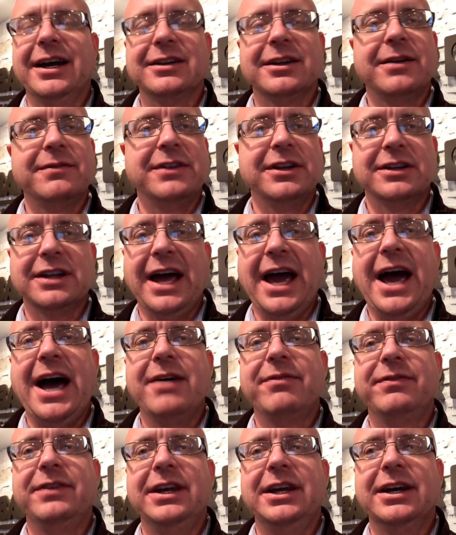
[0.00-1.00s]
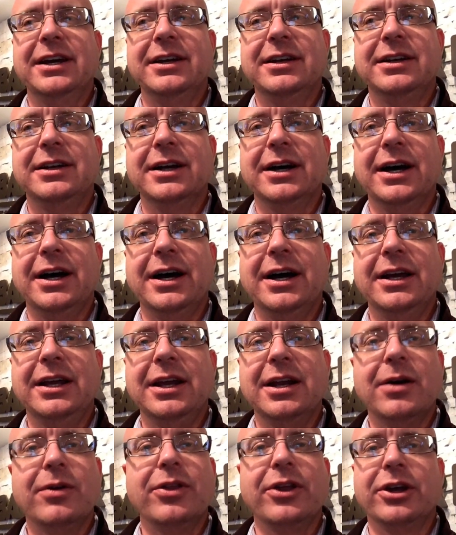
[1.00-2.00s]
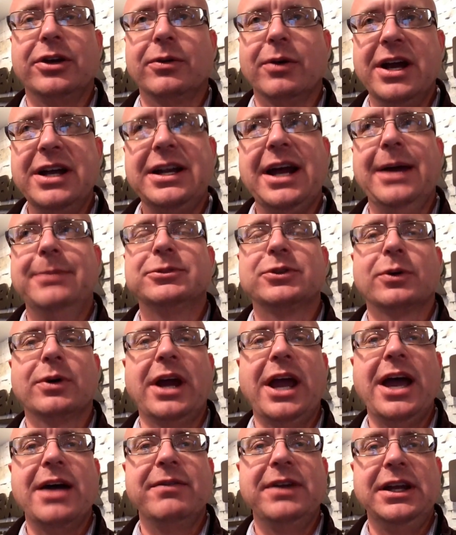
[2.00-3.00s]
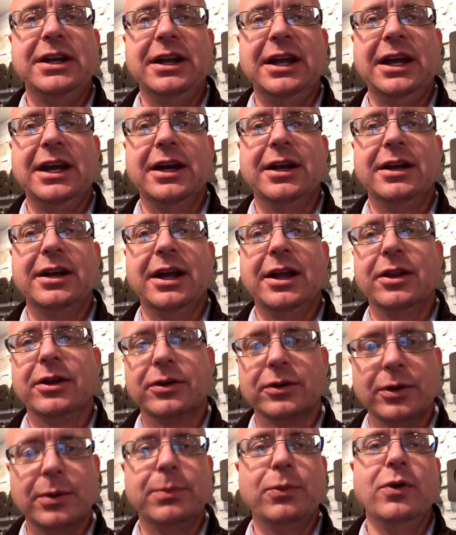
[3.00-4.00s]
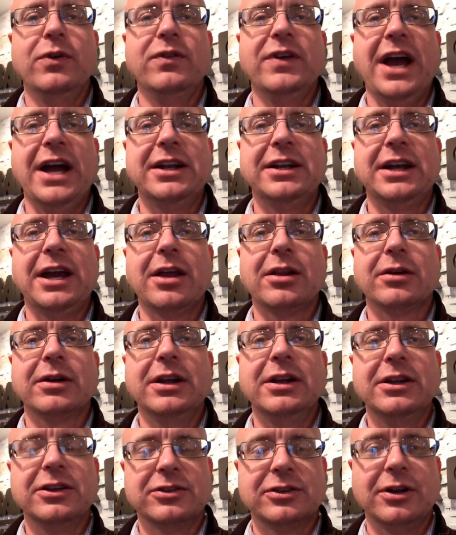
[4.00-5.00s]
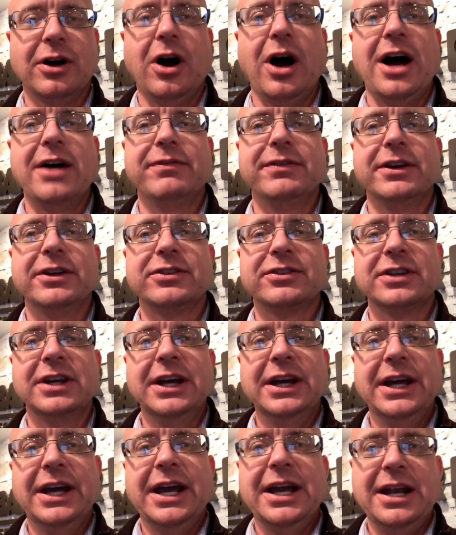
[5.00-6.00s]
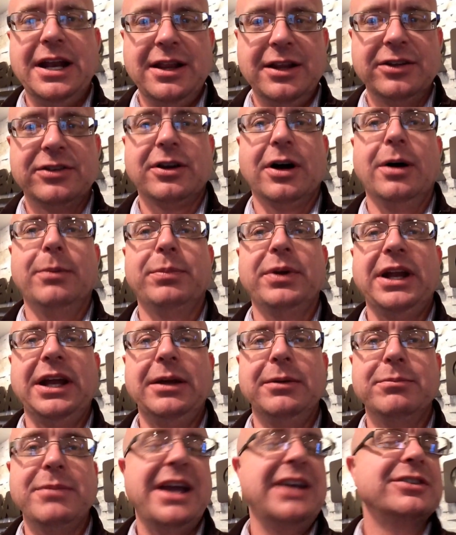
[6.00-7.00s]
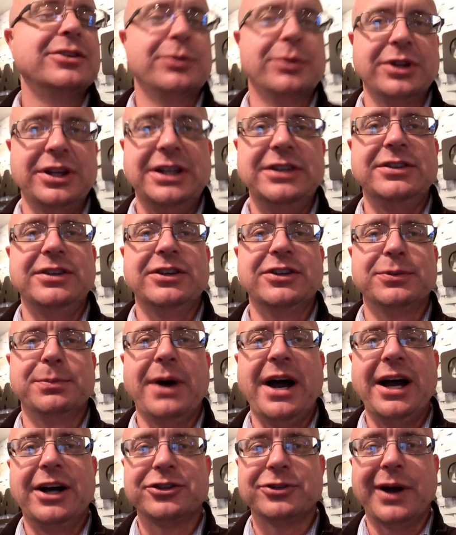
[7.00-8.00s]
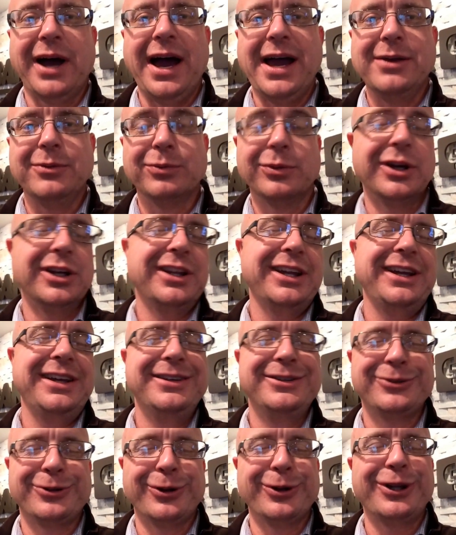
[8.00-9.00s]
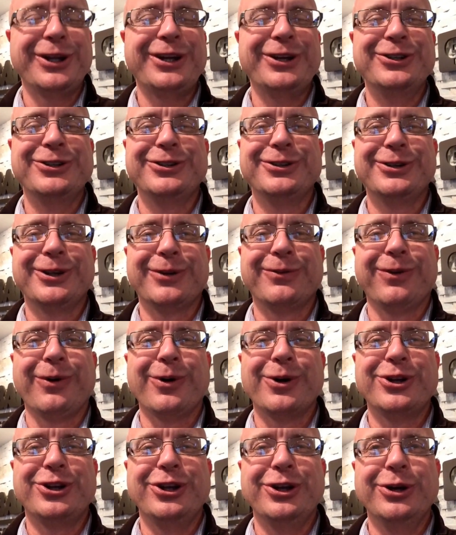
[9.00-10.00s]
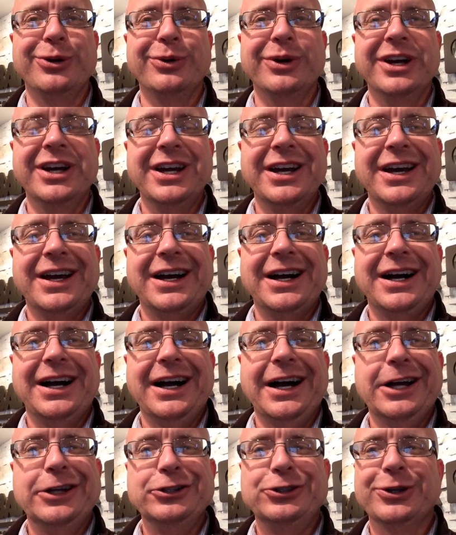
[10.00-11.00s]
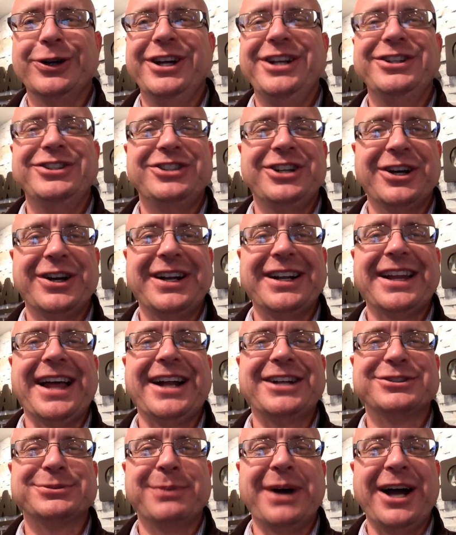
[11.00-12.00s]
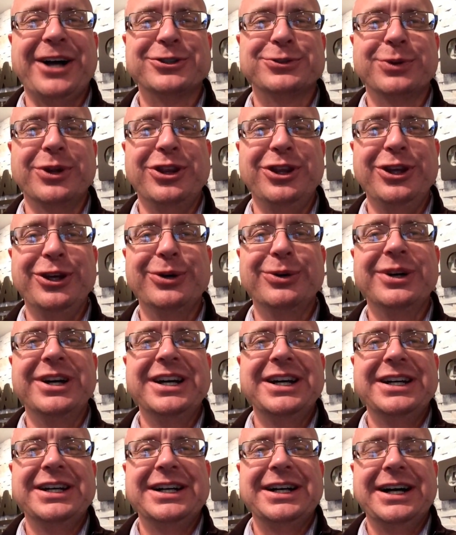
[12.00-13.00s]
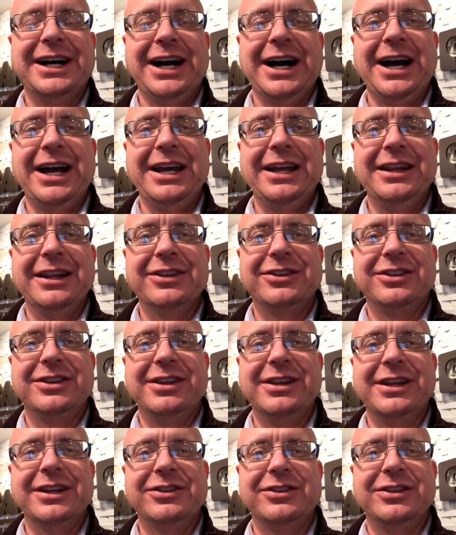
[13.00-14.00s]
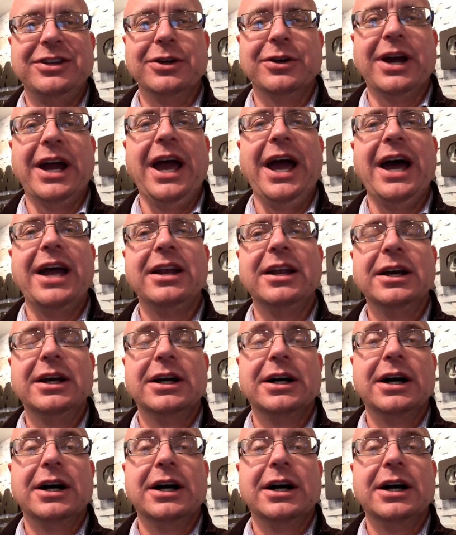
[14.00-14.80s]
I love to laugh. And, the great times that we're having and the group we've got together in this office and in this company makes it really easy to smile. So I really, truly look forward to enjoying and sharing a lot of smiles with you in this year ahead.